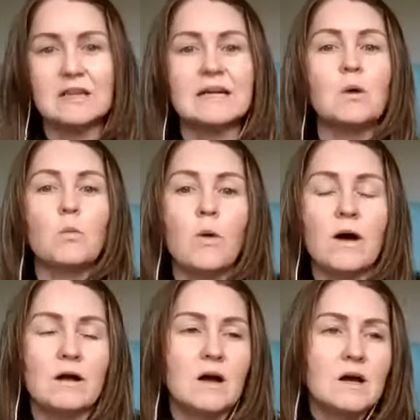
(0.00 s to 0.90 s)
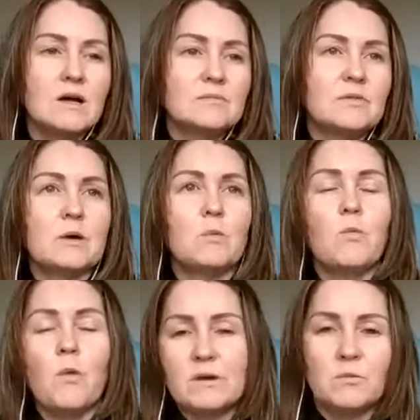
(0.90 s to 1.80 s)
Like
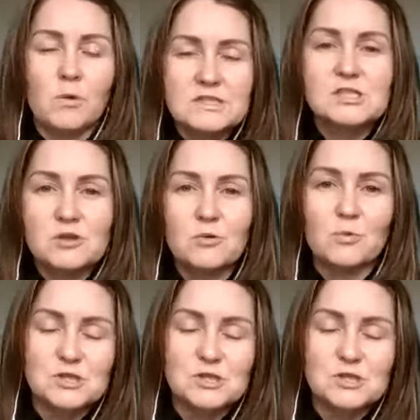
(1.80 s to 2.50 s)
what's your